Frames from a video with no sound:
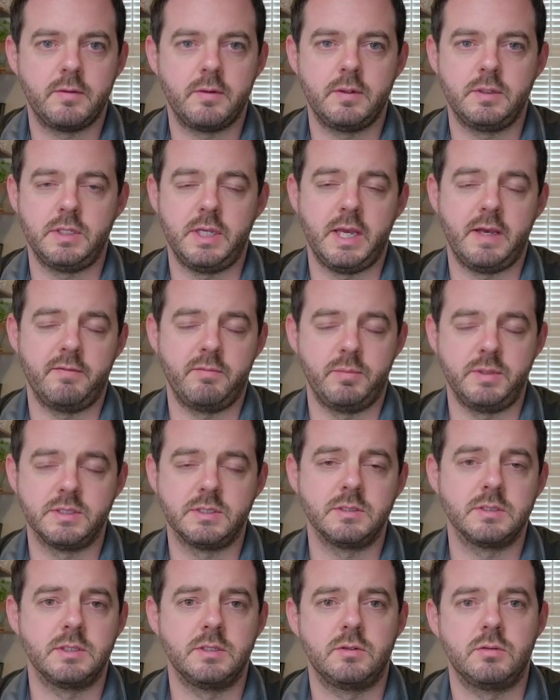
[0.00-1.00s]
do you have
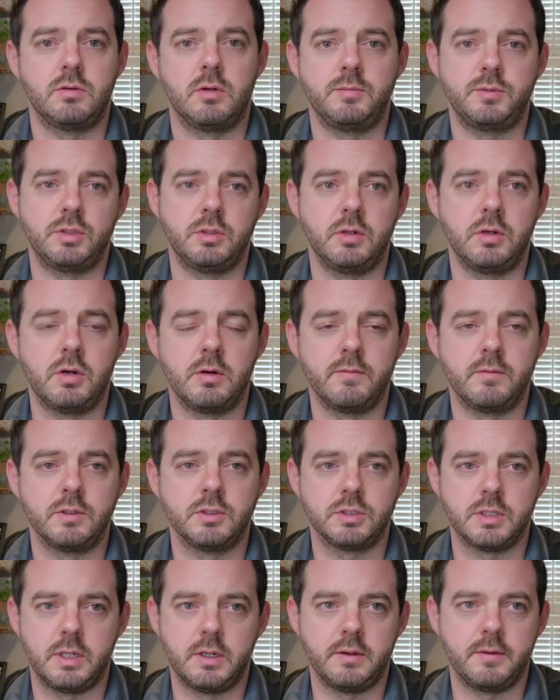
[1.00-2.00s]
business interruption coverage
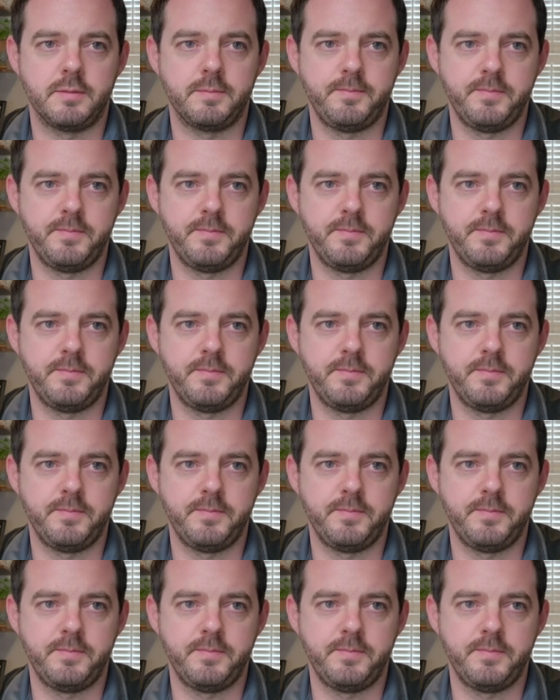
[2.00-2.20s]
on it?